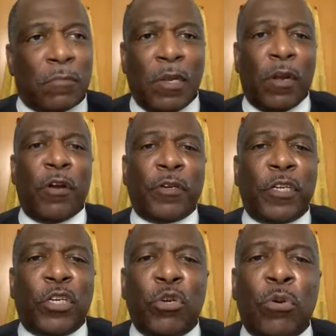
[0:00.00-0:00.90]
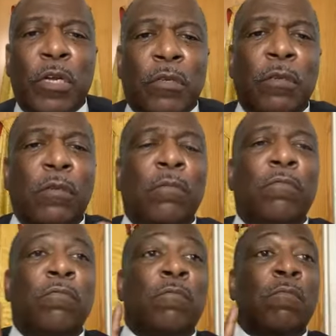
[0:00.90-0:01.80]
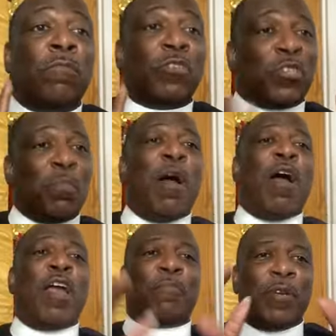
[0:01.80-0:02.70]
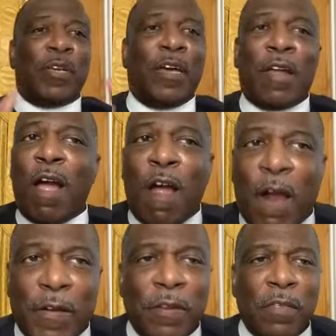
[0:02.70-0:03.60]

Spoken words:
Learn to do it smart, but not hard.